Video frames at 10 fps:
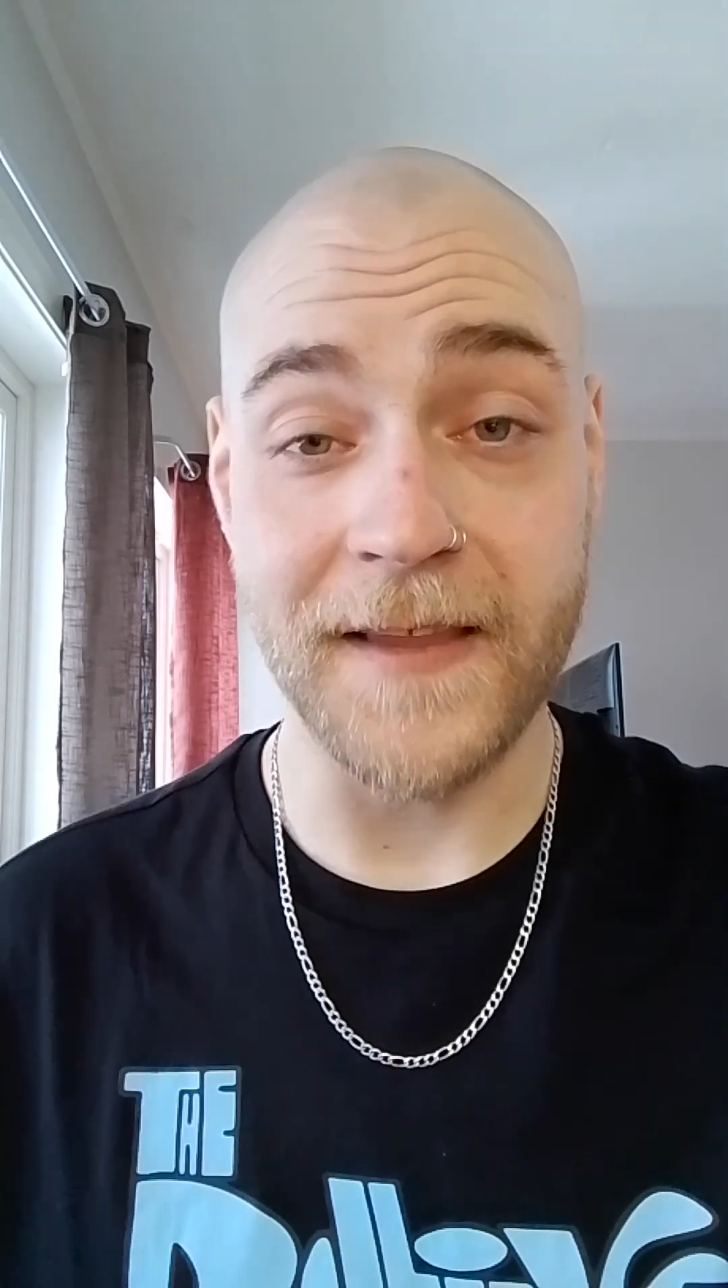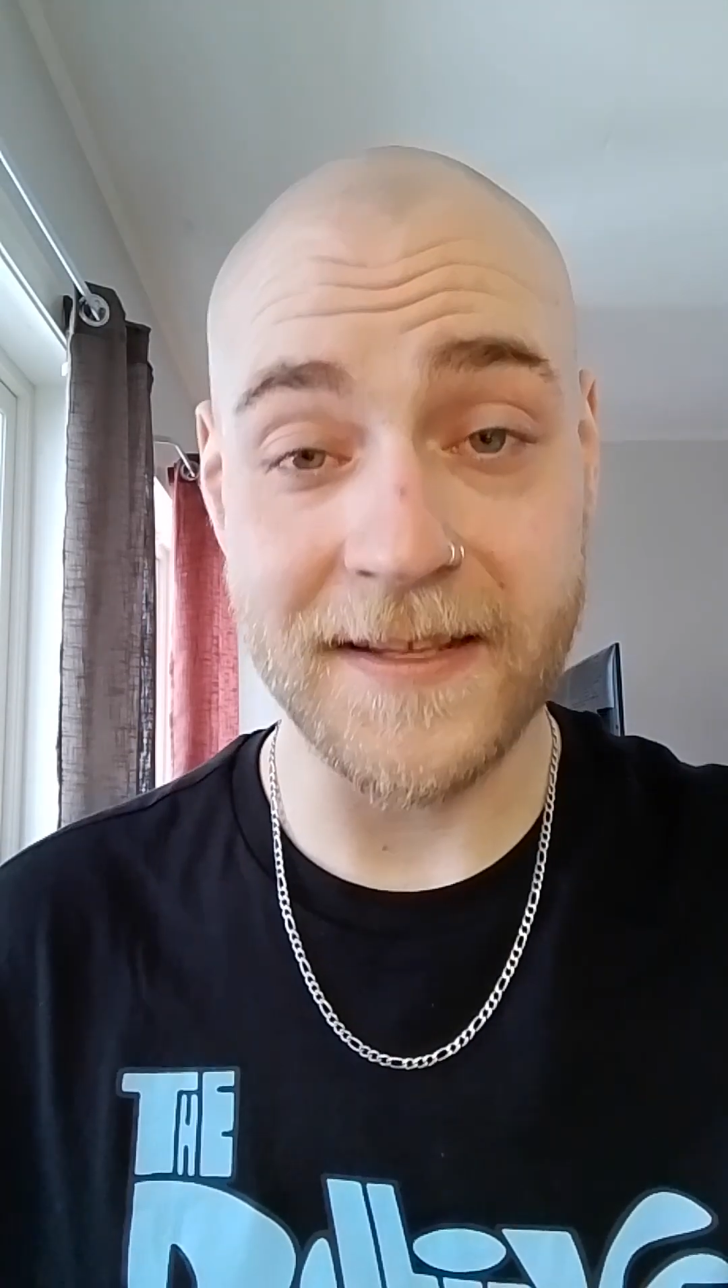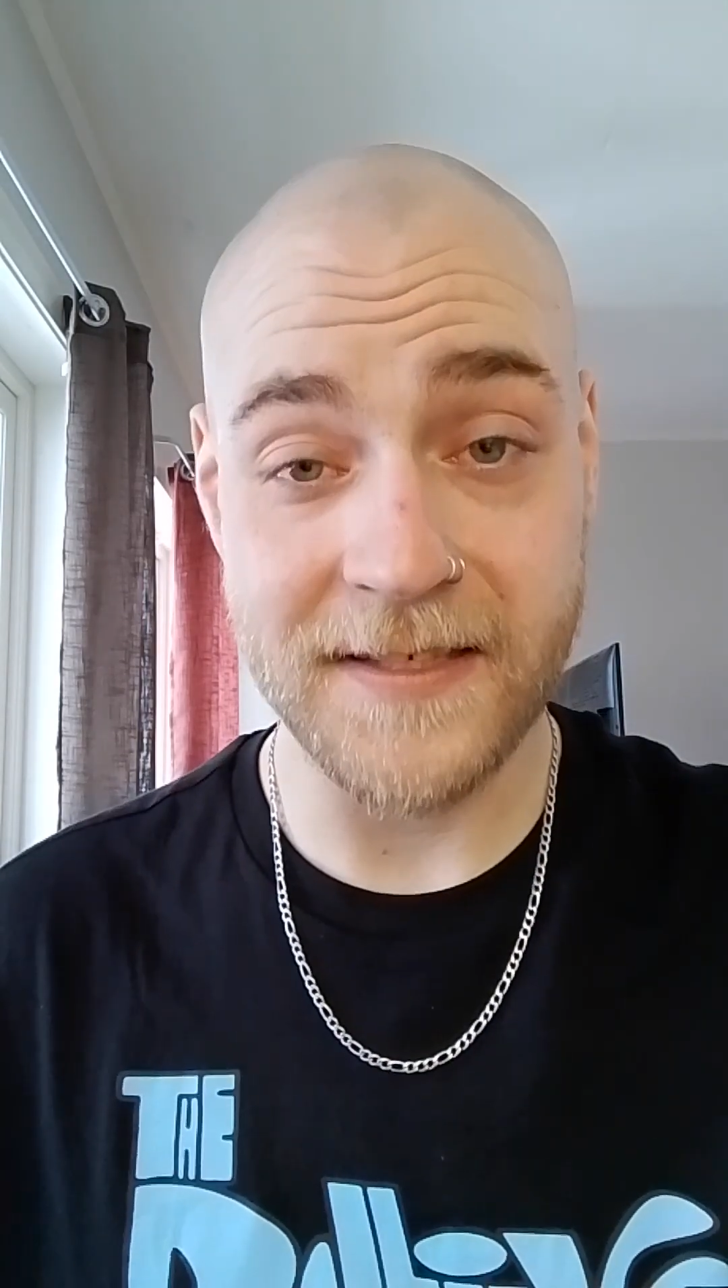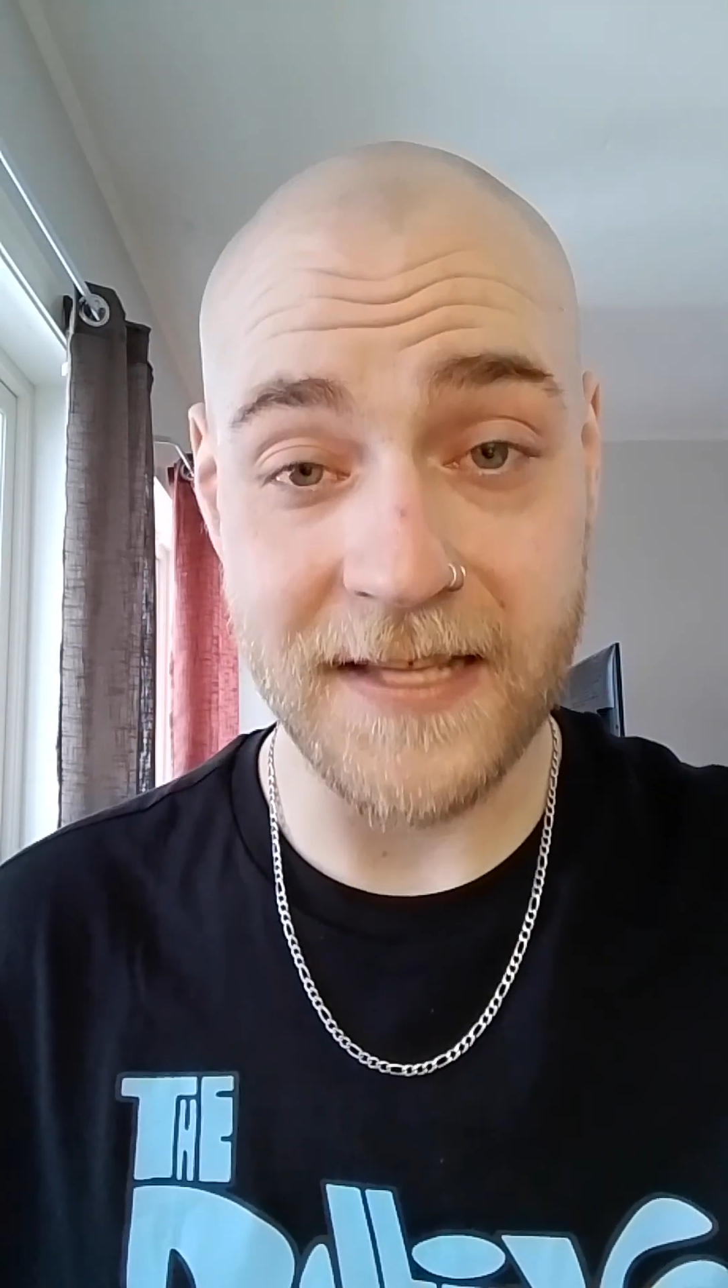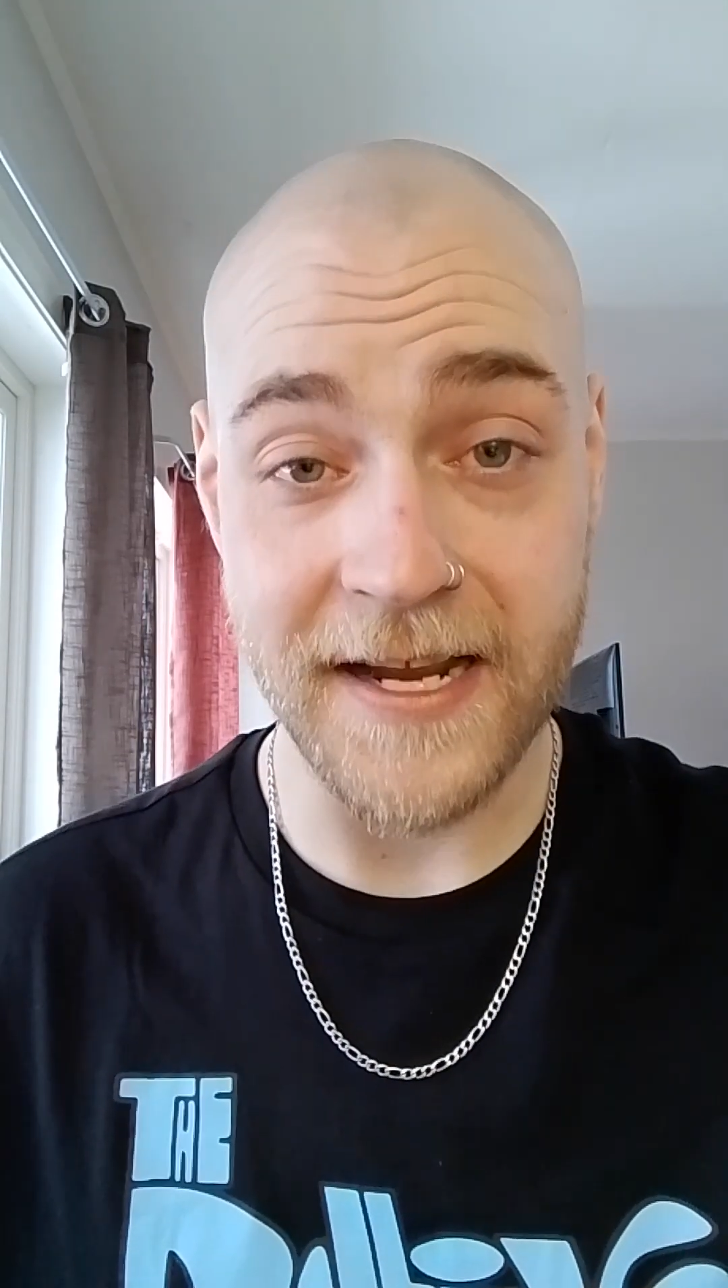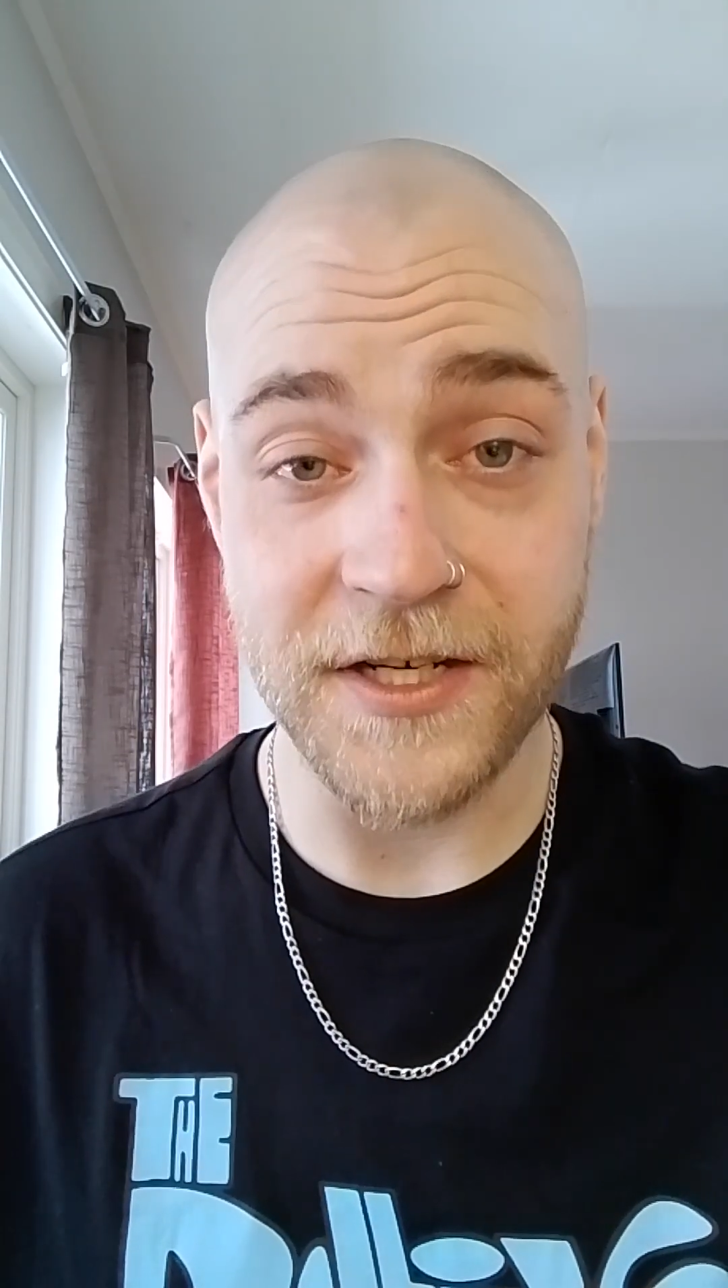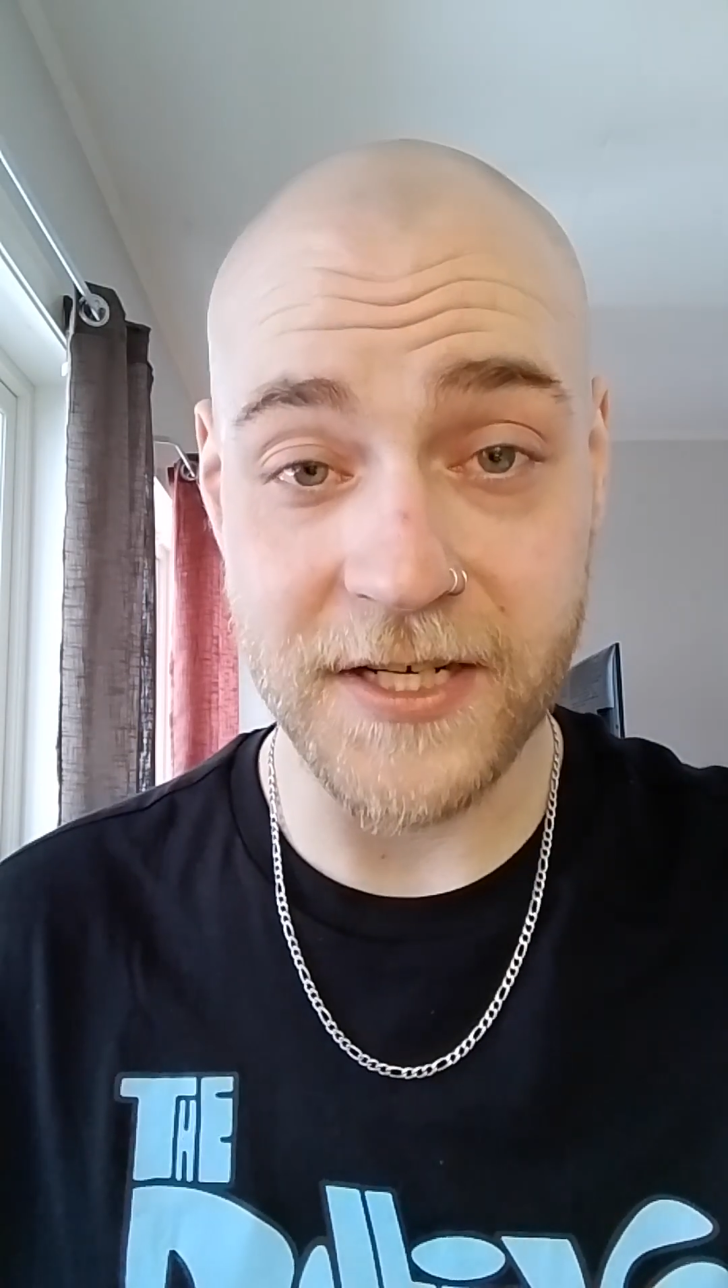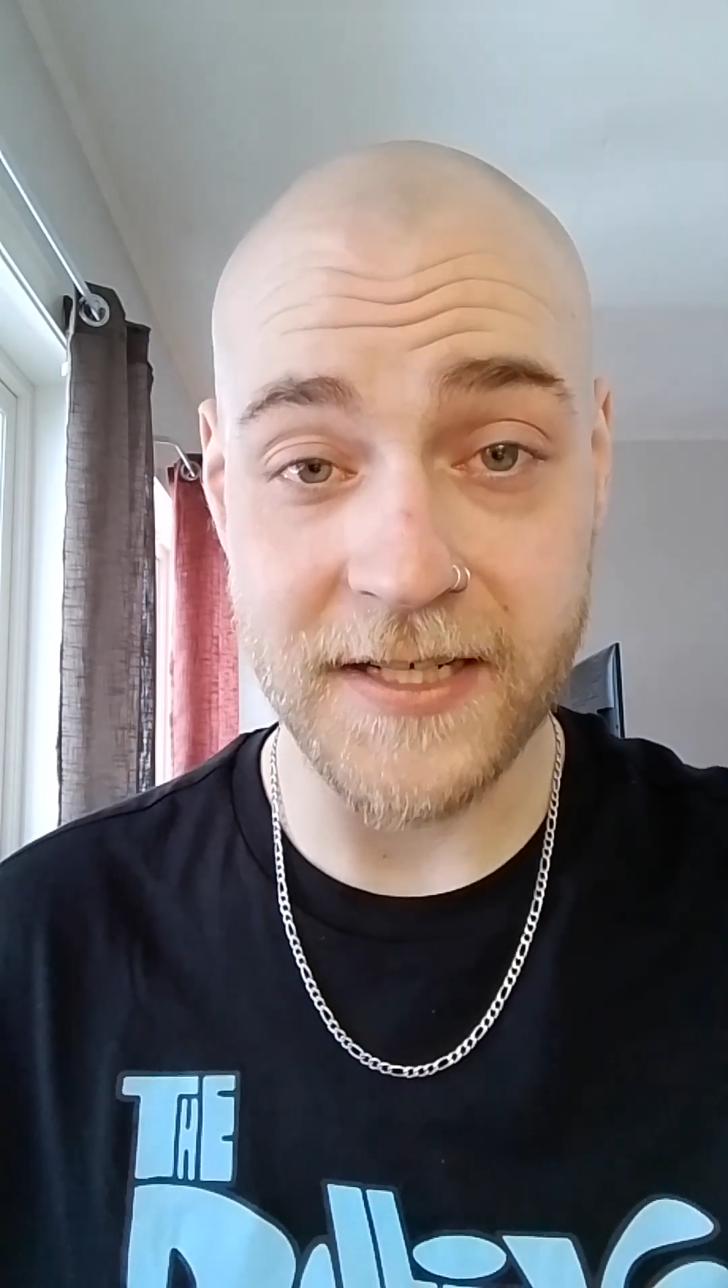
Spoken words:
that stage